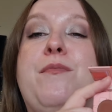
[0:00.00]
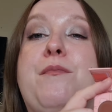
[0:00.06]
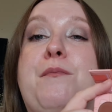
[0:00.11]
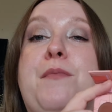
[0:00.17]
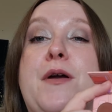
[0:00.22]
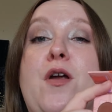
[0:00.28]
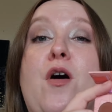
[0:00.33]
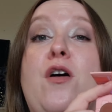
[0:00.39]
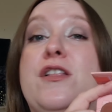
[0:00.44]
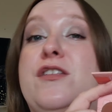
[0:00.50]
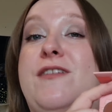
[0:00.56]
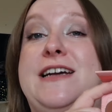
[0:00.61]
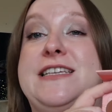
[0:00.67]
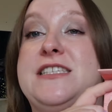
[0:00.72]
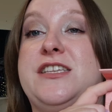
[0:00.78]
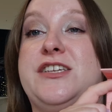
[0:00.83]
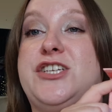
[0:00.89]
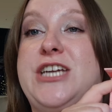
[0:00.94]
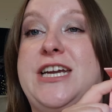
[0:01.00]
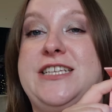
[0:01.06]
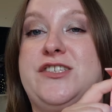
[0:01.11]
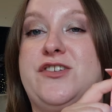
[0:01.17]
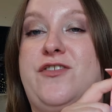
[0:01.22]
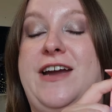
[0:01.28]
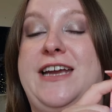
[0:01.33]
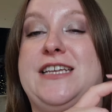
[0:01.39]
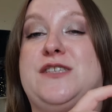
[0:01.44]
But all the rest of the shades are
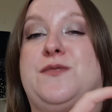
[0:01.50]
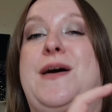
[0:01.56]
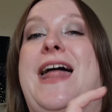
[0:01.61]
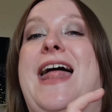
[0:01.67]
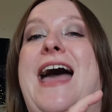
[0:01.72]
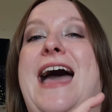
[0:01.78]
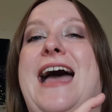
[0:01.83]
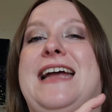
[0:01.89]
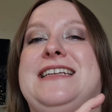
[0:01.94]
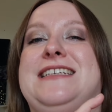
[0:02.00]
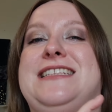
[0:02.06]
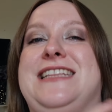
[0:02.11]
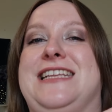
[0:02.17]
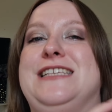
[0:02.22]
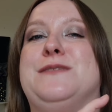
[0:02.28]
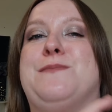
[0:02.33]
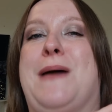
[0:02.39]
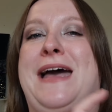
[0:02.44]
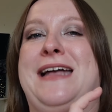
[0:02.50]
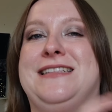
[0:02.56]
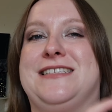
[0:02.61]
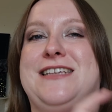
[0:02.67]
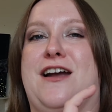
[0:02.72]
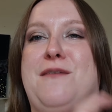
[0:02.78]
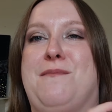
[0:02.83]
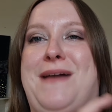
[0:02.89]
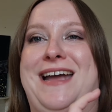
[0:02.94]
great as well, and these pans
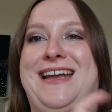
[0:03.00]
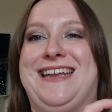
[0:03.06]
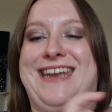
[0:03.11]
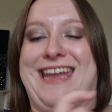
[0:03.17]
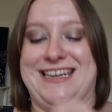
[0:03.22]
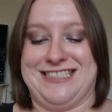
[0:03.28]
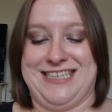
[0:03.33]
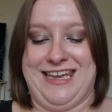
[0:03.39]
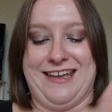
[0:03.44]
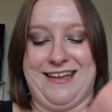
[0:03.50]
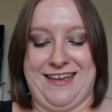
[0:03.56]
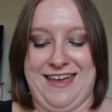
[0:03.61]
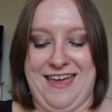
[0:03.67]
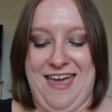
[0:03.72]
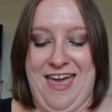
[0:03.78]
are magnetic.